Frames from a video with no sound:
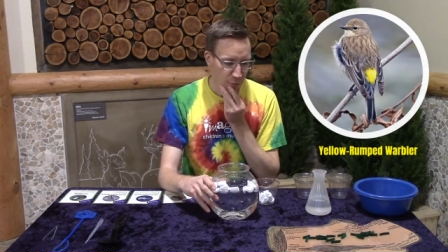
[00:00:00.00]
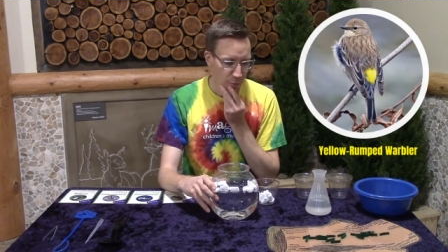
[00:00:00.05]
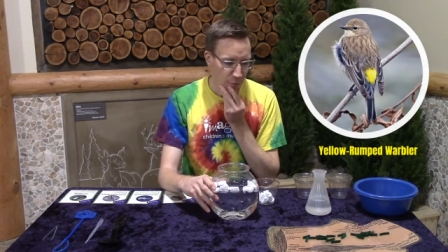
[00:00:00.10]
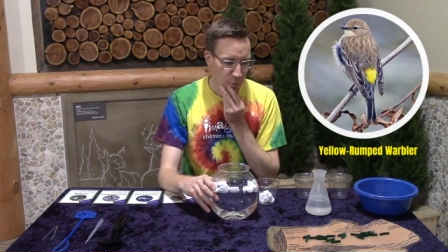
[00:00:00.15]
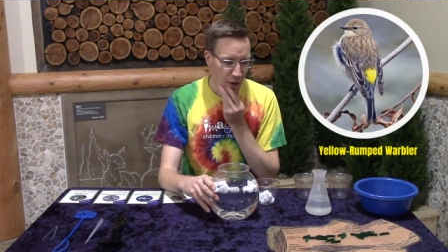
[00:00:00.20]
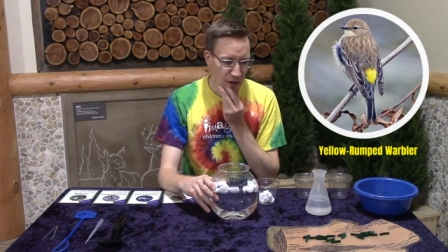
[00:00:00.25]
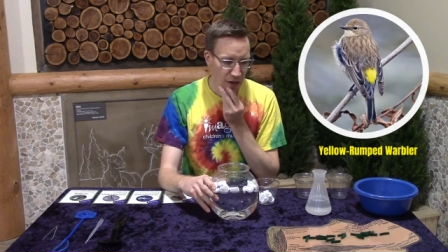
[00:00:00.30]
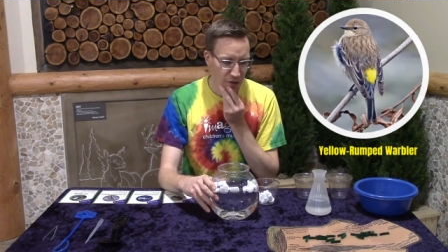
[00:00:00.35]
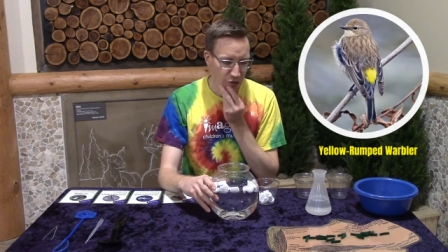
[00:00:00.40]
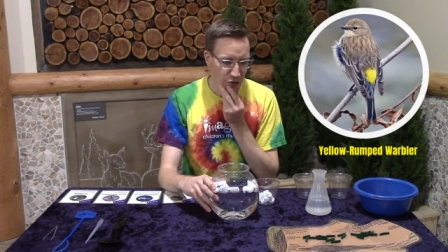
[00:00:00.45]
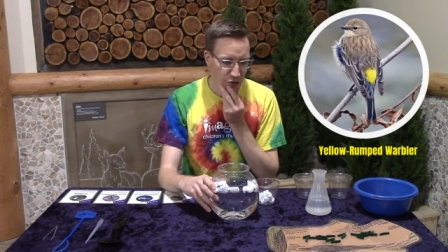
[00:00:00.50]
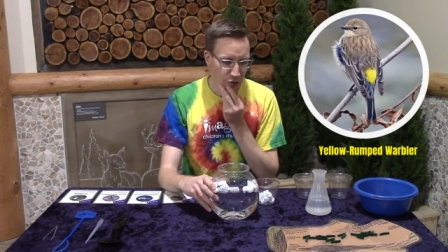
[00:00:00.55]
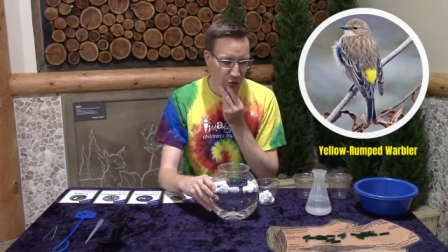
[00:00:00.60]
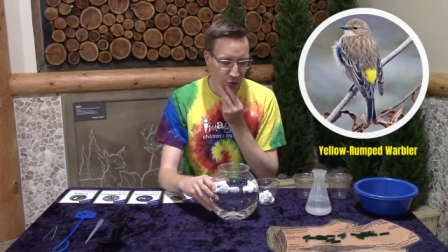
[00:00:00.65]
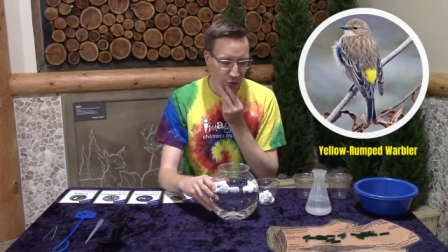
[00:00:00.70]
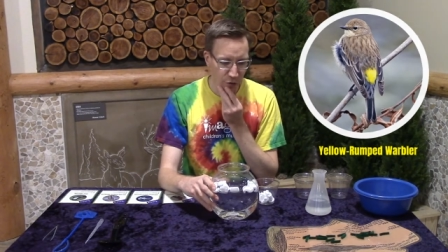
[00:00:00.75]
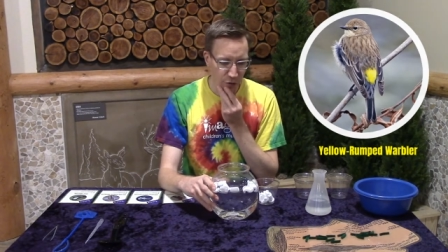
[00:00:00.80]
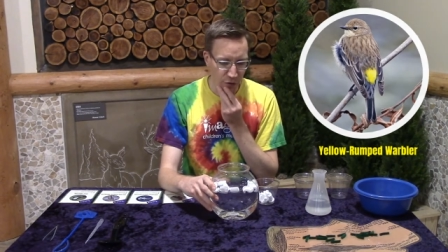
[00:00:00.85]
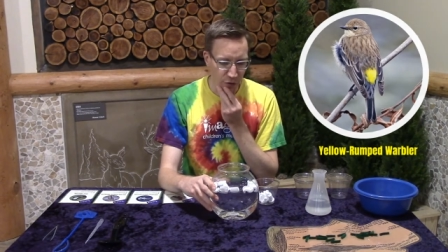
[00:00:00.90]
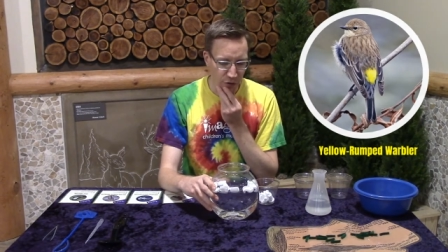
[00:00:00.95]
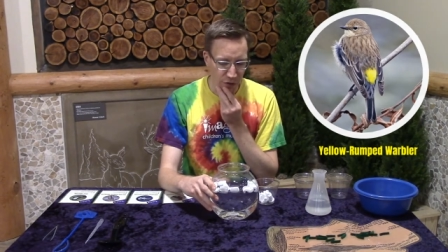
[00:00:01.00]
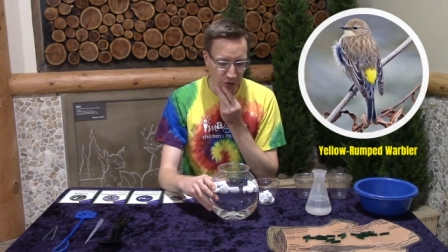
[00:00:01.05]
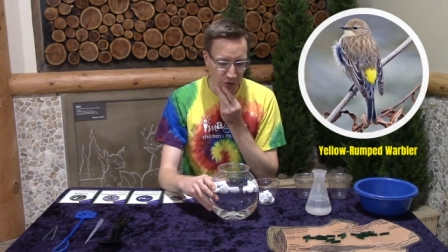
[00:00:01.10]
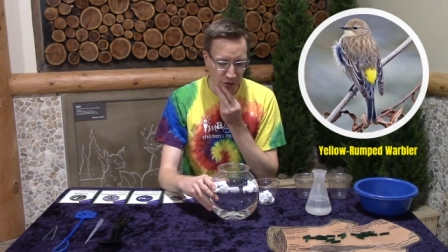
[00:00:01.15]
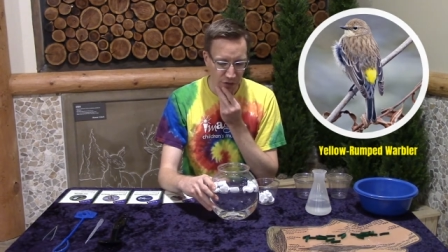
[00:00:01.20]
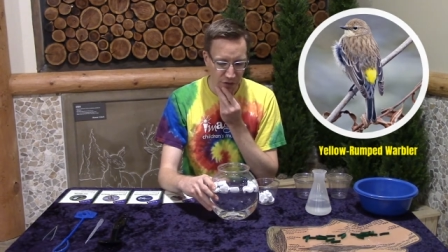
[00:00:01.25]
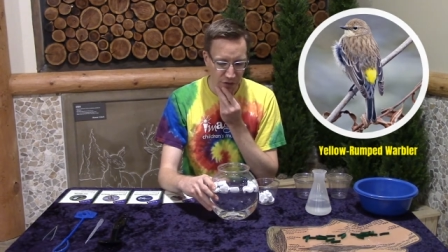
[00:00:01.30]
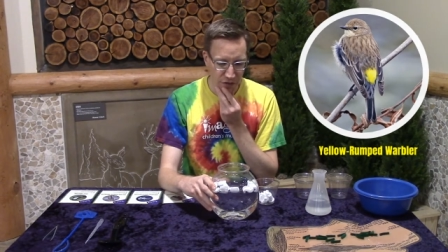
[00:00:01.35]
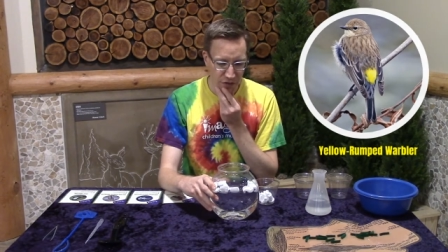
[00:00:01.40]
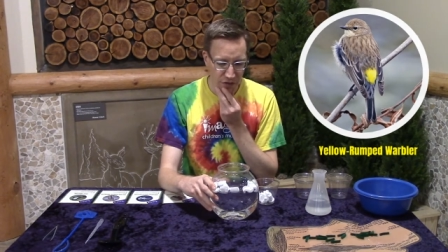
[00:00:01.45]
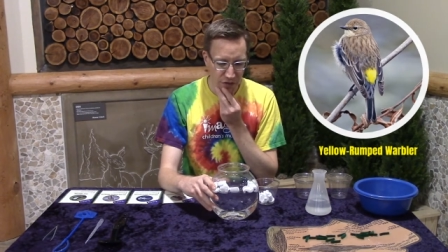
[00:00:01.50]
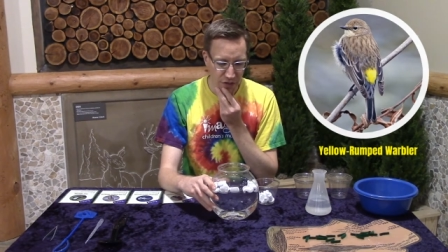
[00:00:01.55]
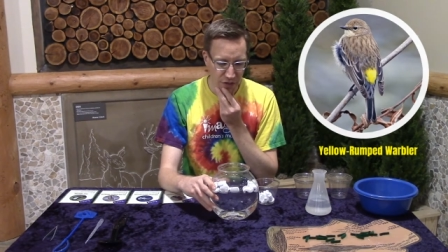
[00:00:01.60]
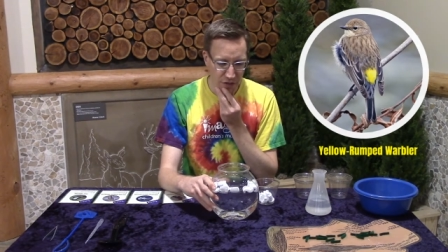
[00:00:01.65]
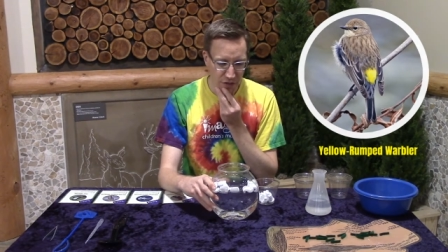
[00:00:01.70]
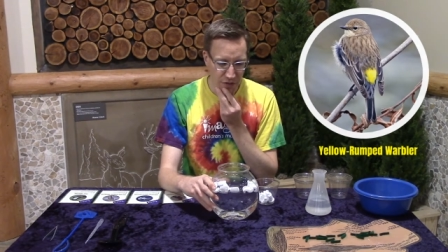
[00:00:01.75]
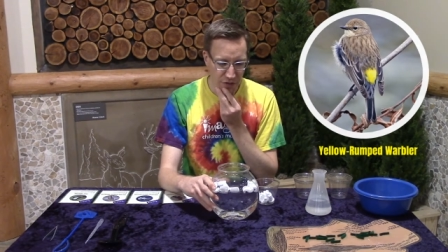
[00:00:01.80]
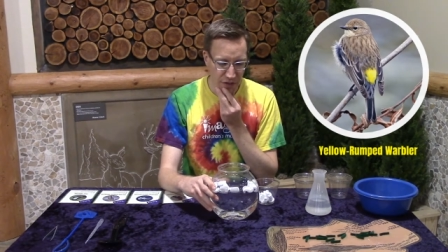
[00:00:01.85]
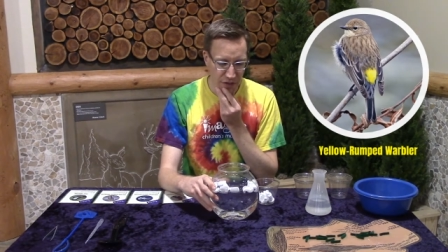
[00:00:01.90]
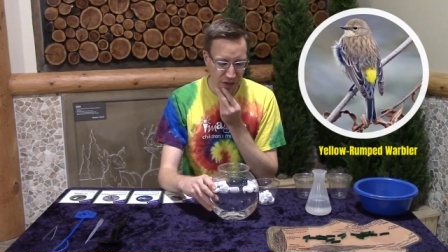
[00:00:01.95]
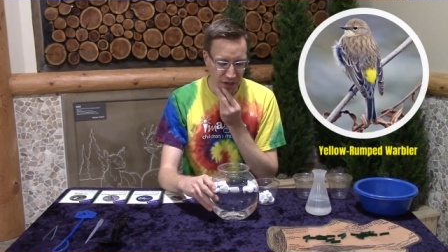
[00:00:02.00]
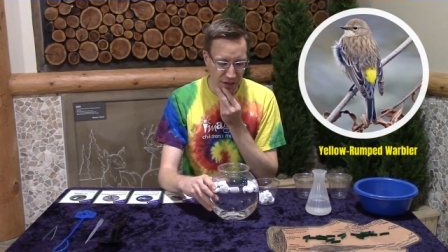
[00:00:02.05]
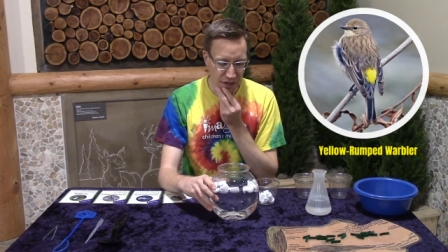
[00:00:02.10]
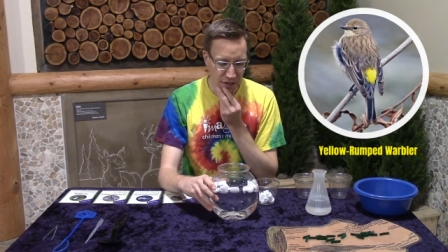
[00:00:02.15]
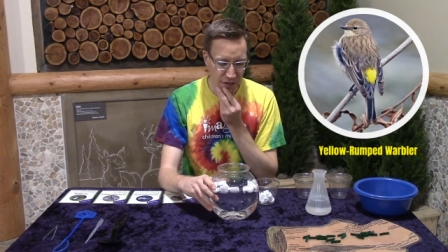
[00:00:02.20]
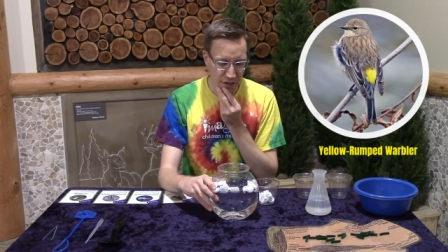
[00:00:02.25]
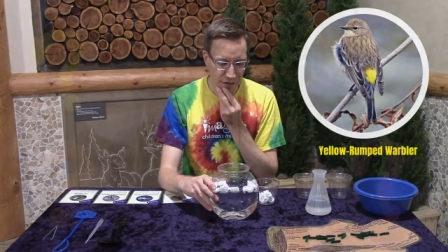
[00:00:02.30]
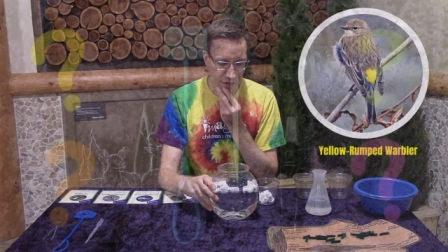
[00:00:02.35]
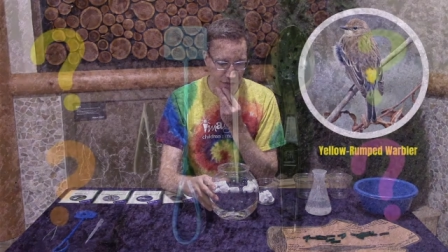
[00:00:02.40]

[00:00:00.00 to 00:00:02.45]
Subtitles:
What tool do you think